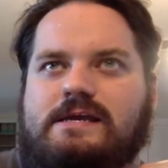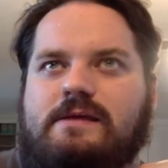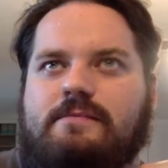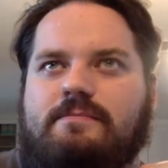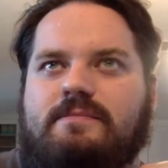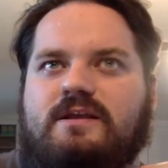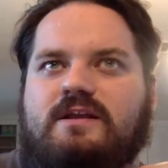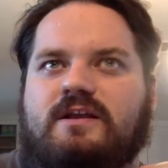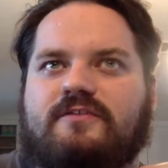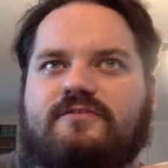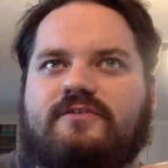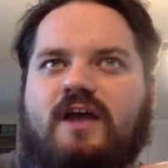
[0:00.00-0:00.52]

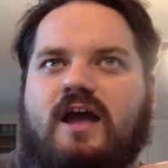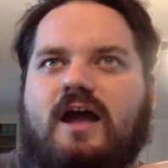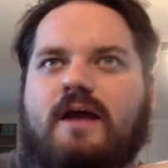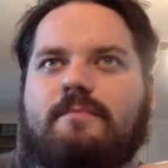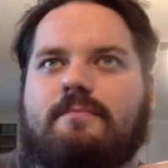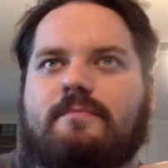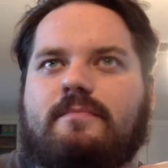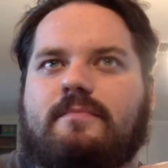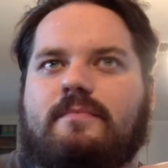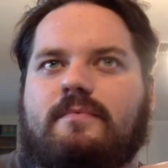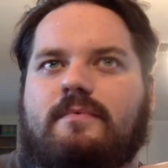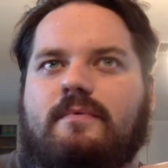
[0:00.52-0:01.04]
Because
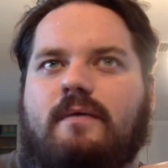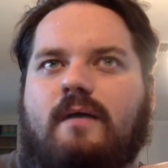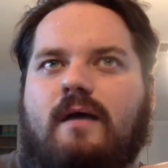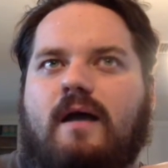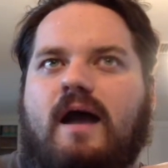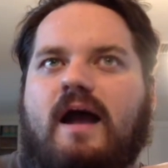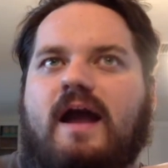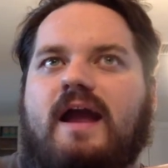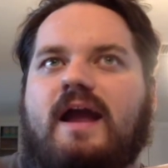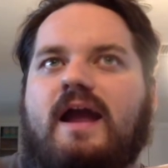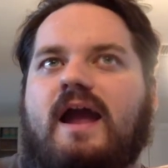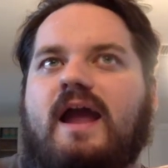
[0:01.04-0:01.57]
I
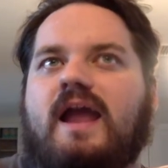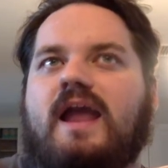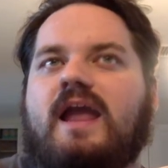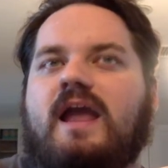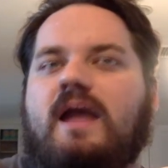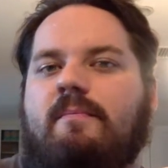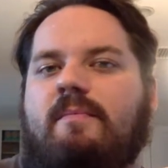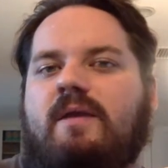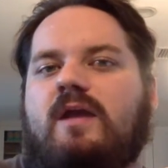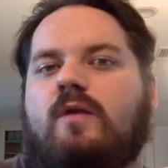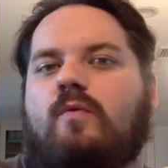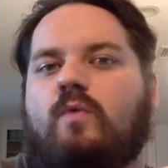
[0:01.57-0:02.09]

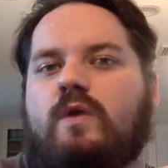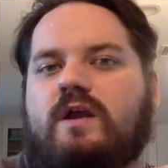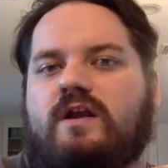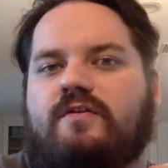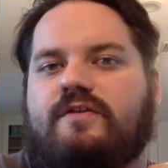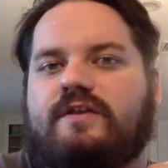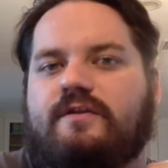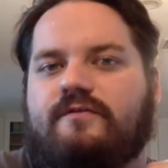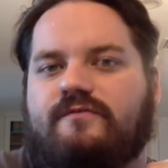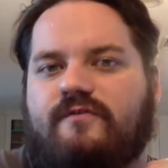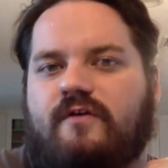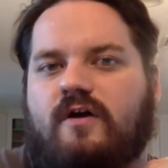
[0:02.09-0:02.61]
am a
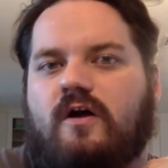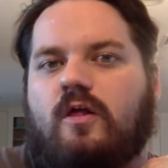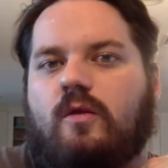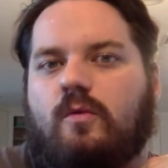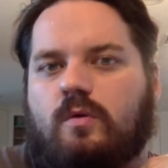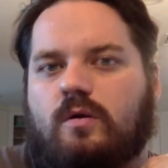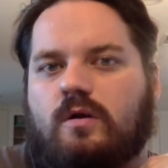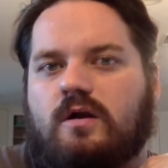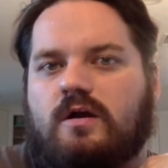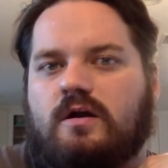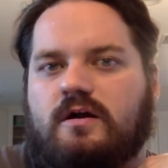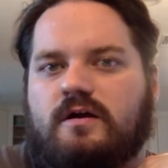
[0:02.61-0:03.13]
weekly
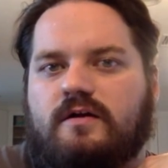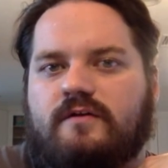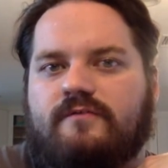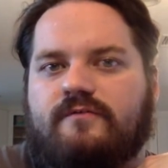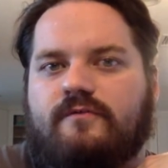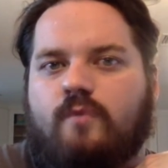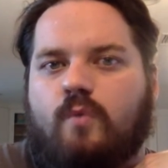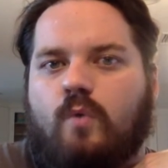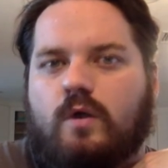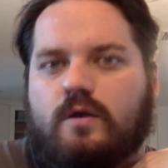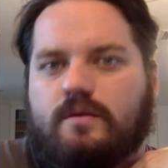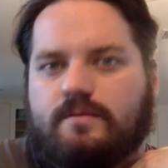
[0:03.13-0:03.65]
follower
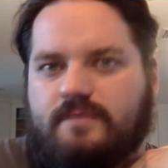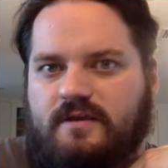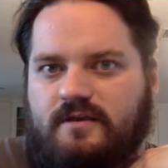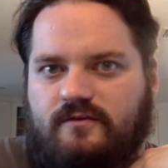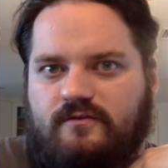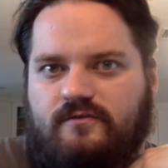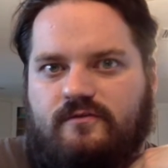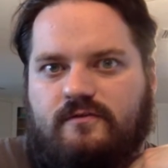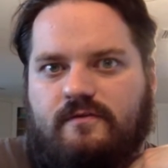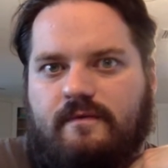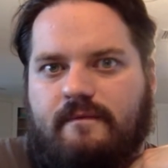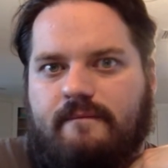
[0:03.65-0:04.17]
of One
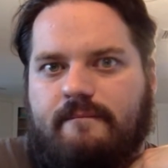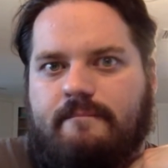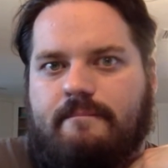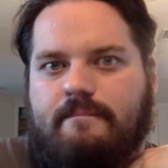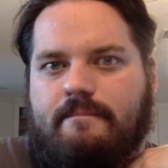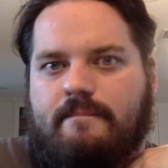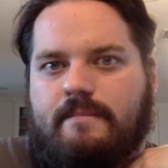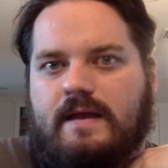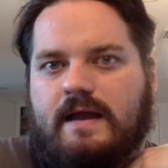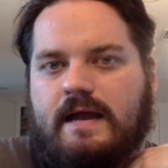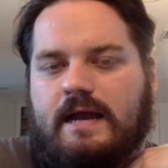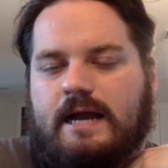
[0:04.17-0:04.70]
Piece.
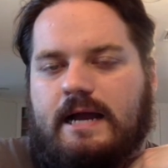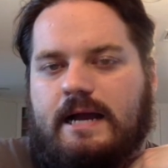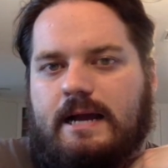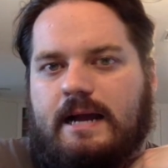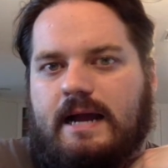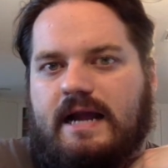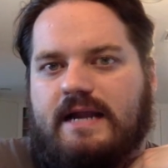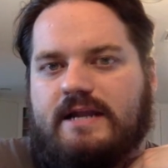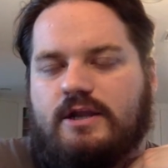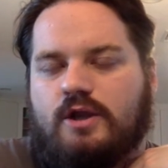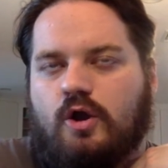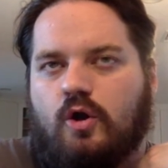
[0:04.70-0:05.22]

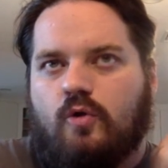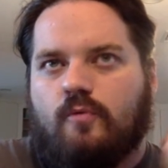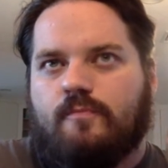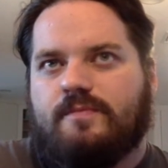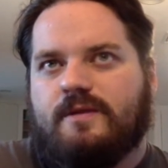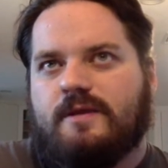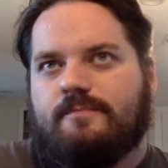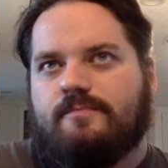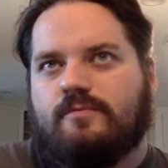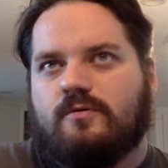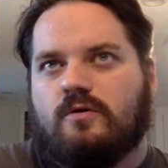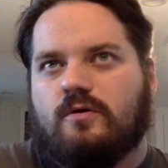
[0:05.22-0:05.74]
I know
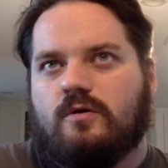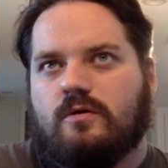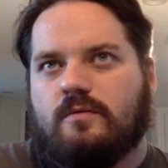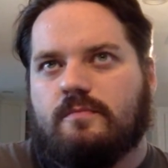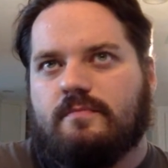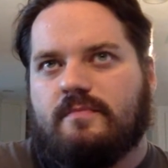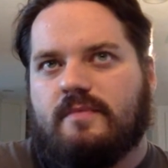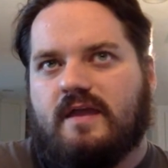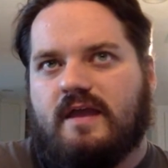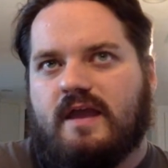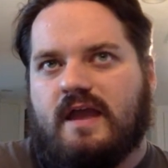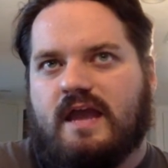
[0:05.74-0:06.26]

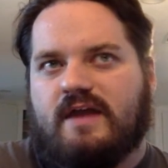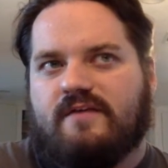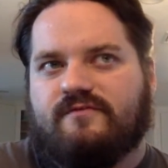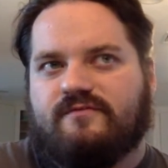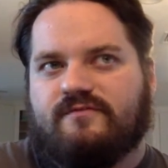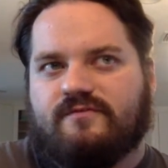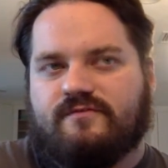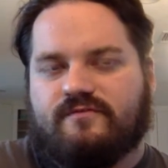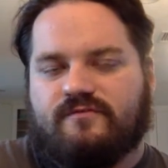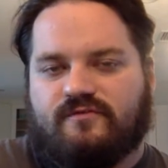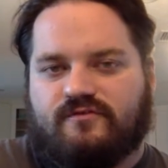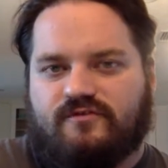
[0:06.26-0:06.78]
people
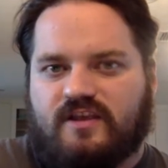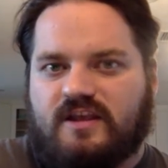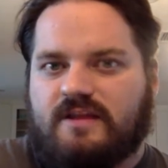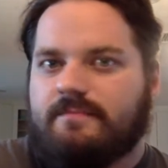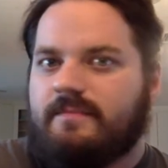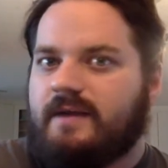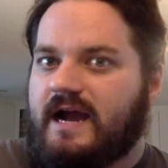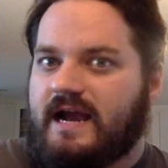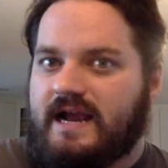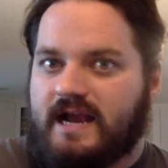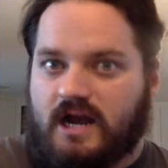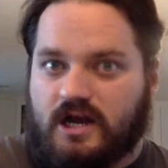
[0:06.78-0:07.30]
have seen
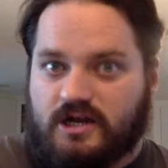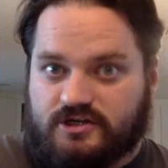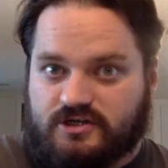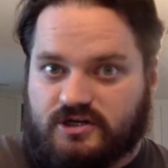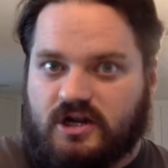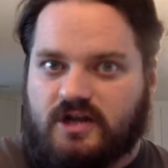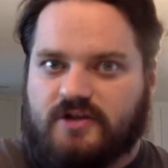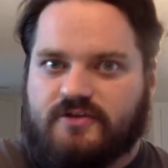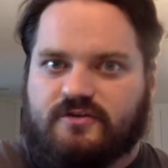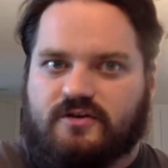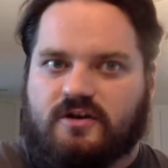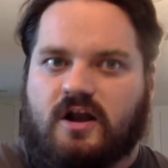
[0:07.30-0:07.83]
my Hunter x
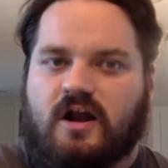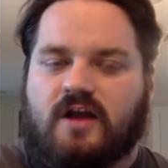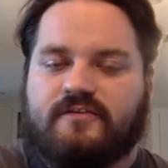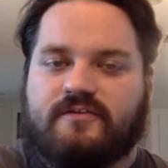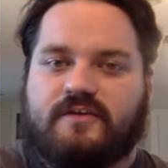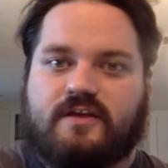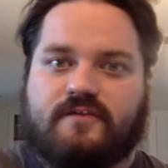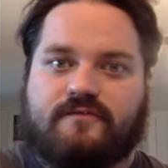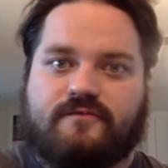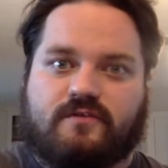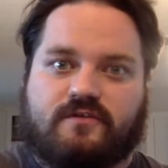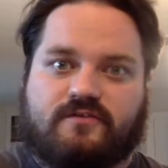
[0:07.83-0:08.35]
Hunter
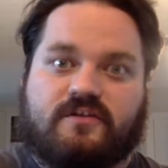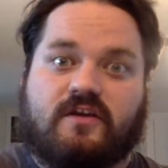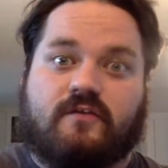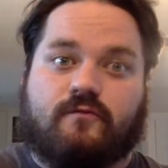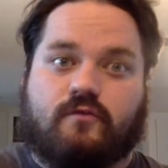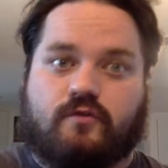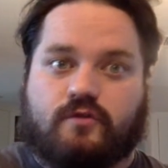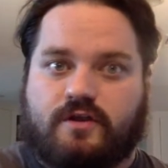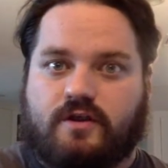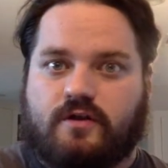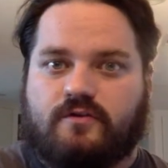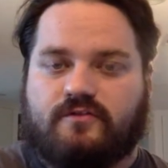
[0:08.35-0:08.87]
content for
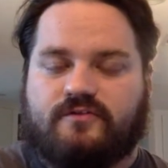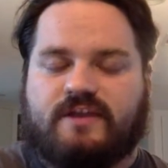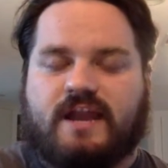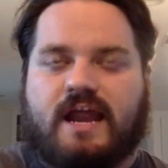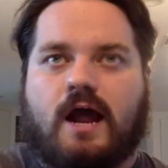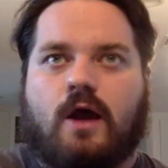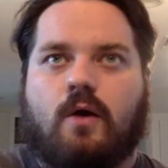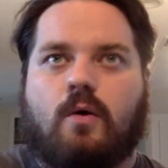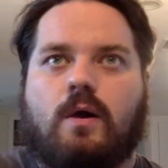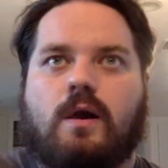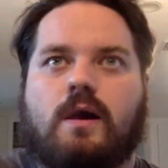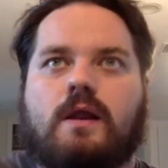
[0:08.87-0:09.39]
several years
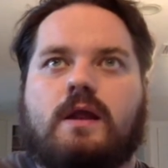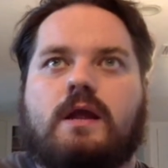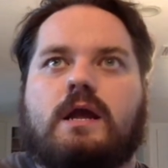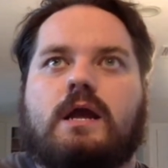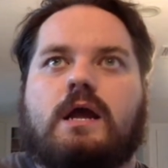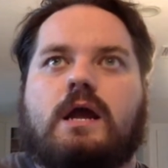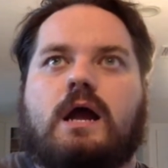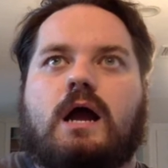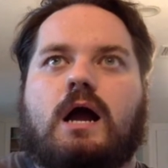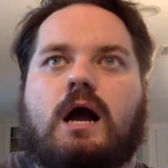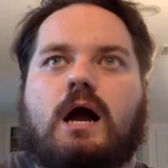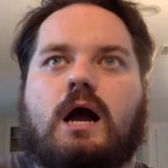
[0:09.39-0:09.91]
now.
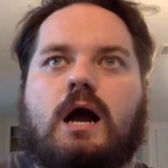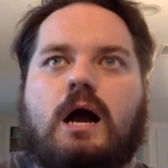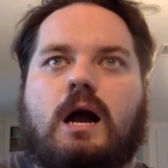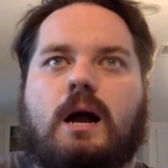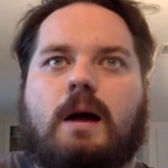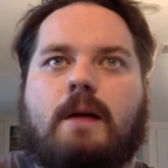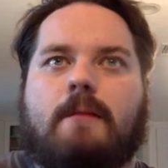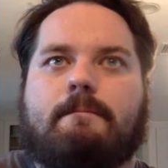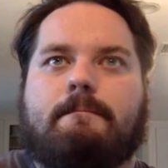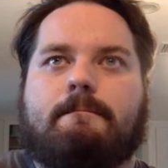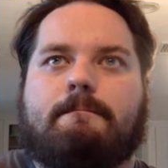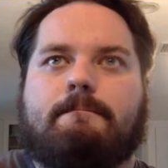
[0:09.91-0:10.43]

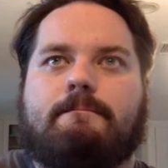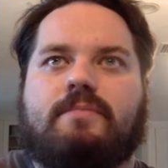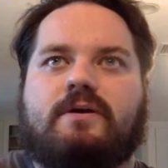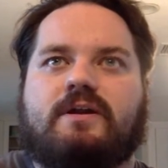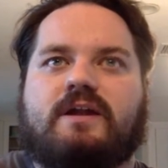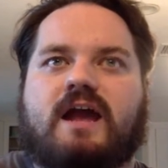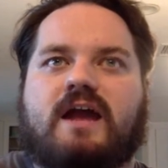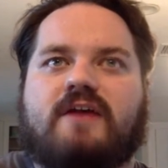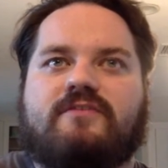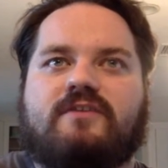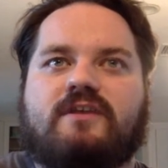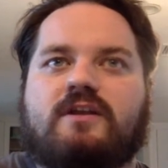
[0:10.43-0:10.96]
But
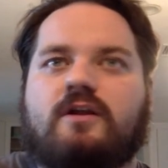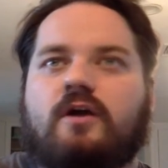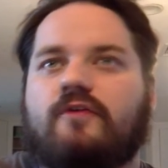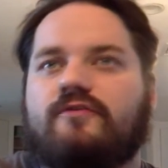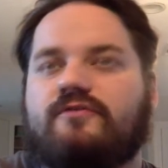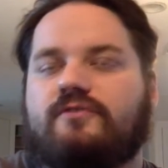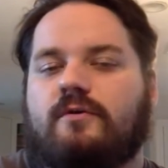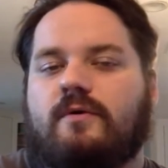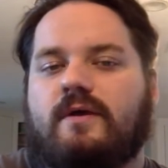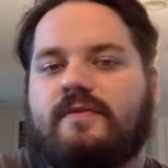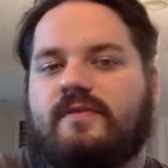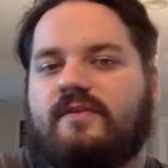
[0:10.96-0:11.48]
I did
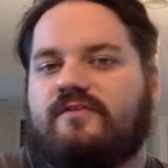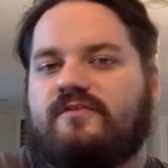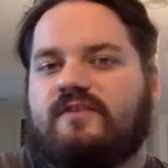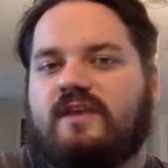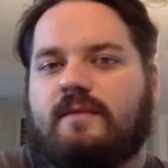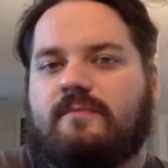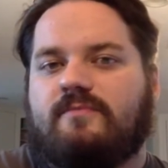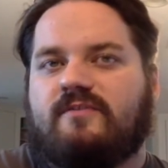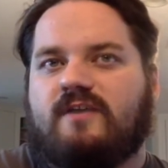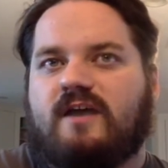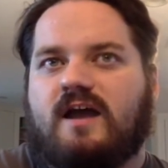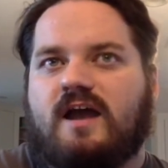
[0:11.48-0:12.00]
also, at the
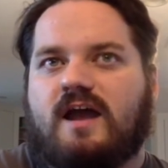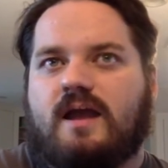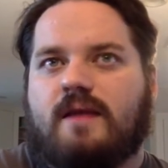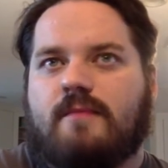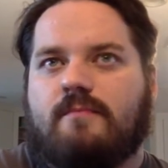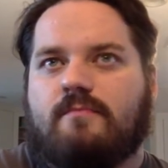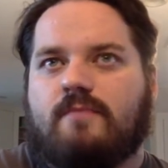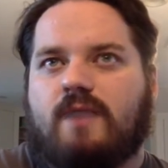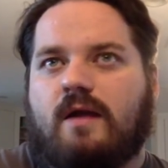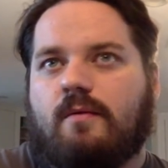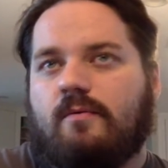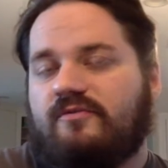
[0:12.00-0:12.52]
same
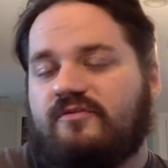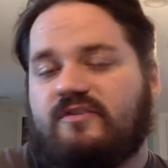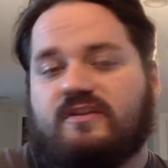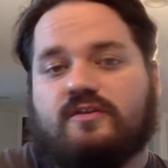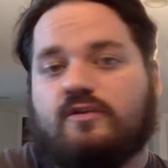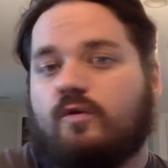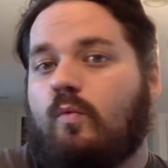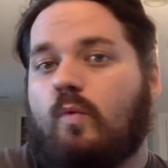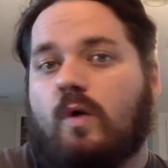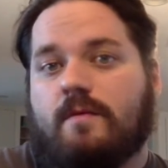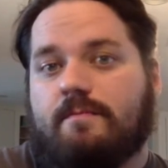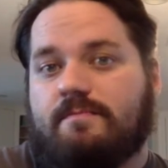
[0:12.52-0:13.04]
time, I was
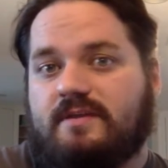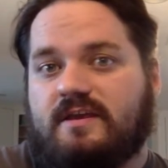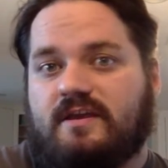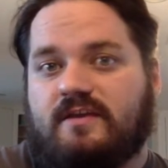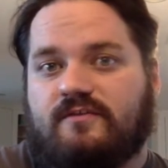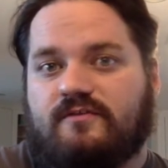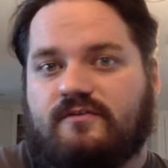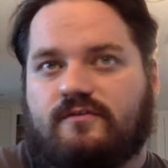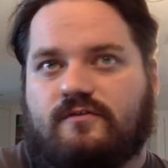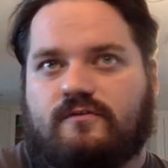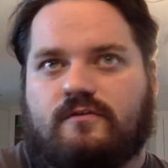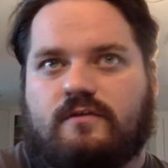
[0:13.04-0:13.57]
into One
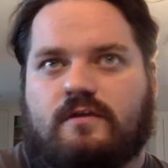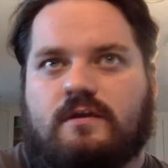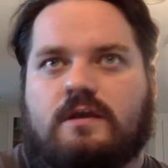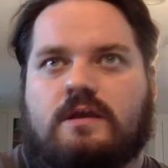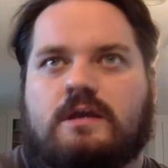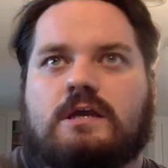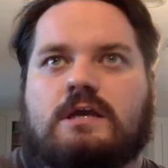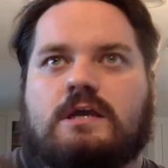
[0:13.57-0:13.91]
Piece,